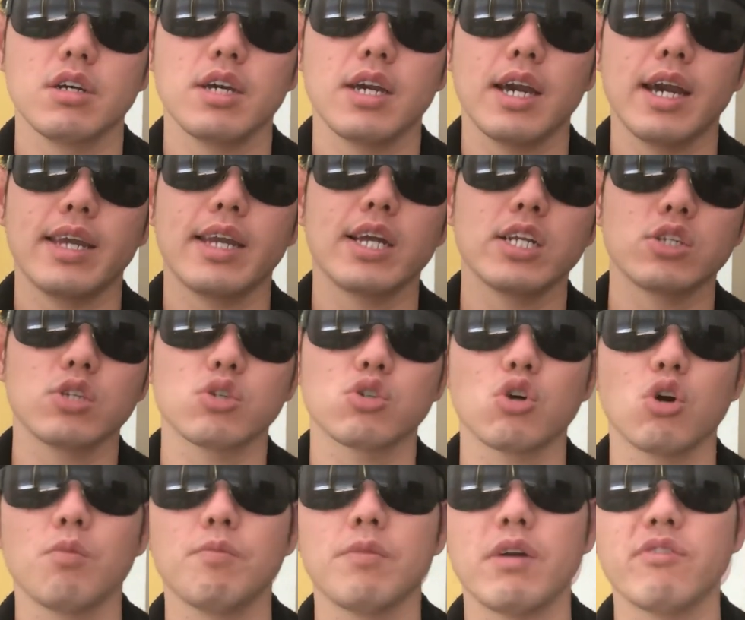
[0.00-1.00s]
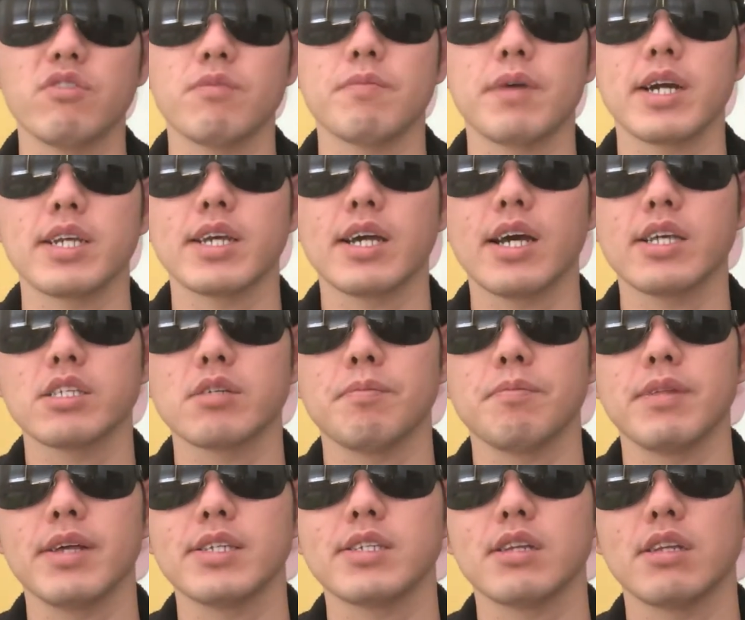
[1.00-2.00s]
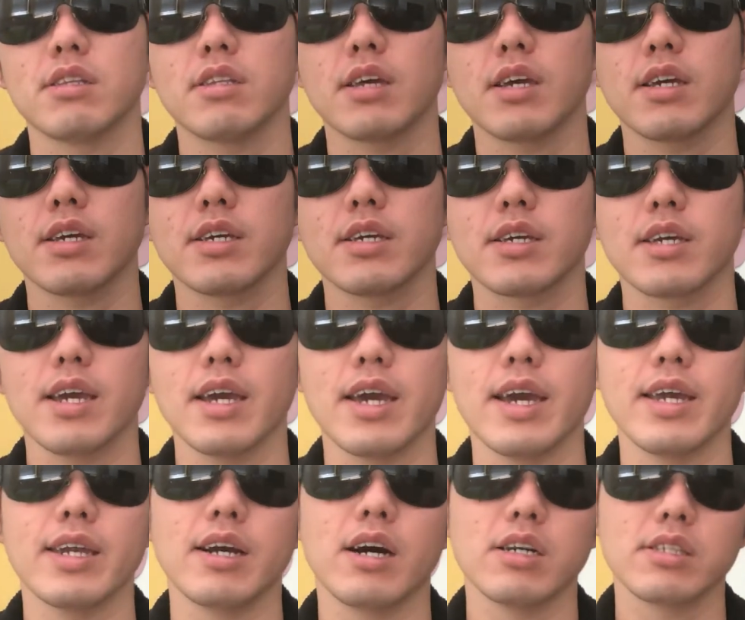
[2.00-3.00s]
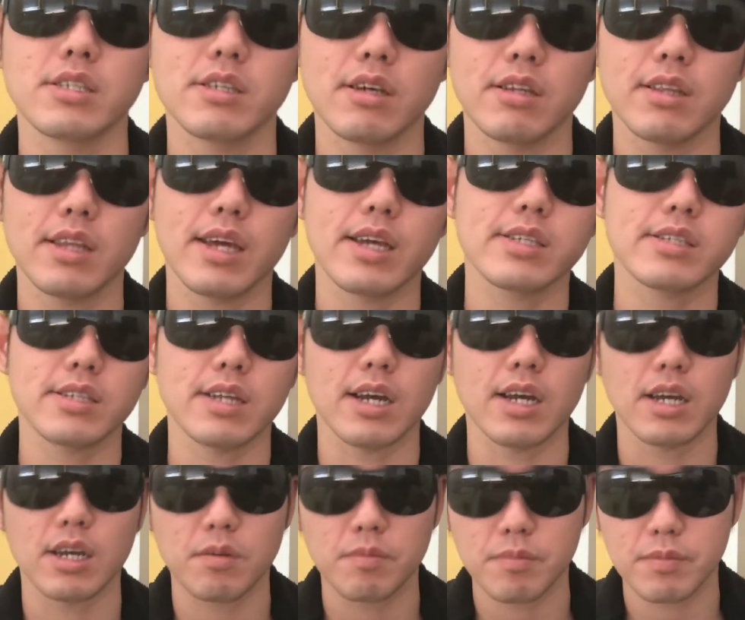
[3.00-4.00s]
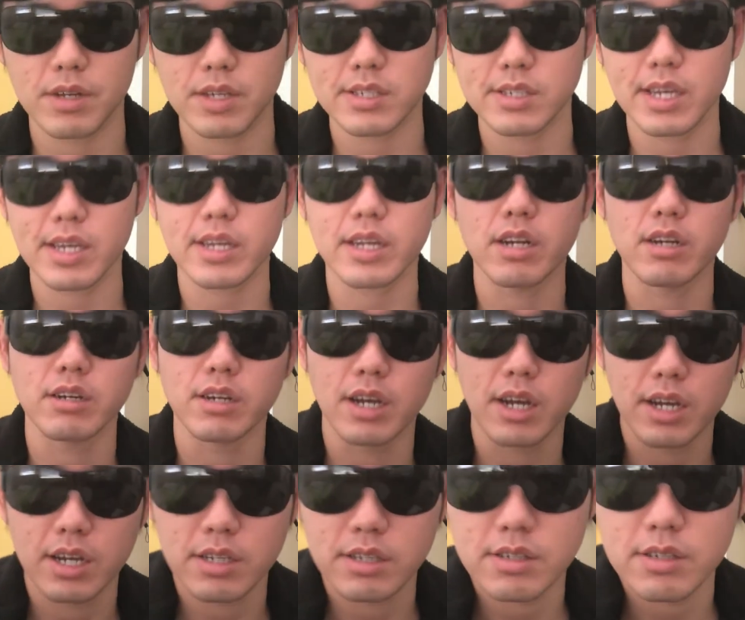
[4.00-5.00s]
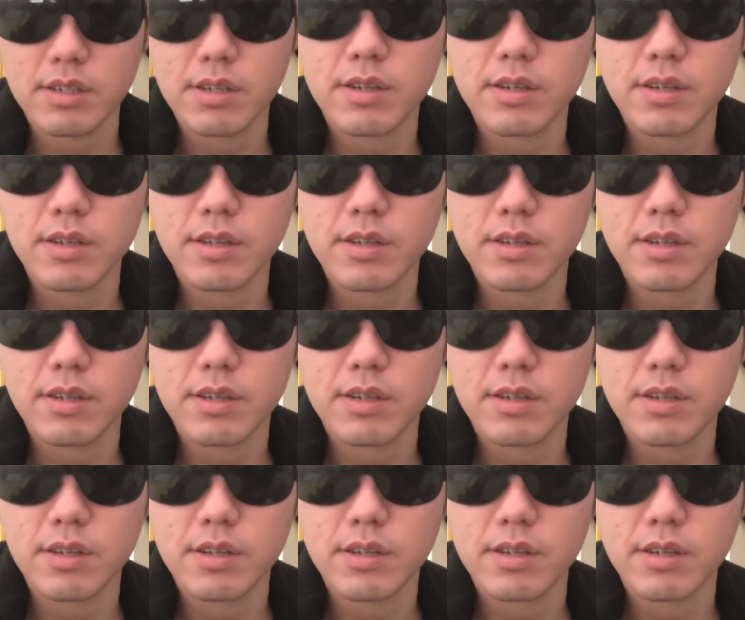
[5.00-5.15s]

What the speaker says: And I just hope everybody has a blessed day. And until next time, take care, guys.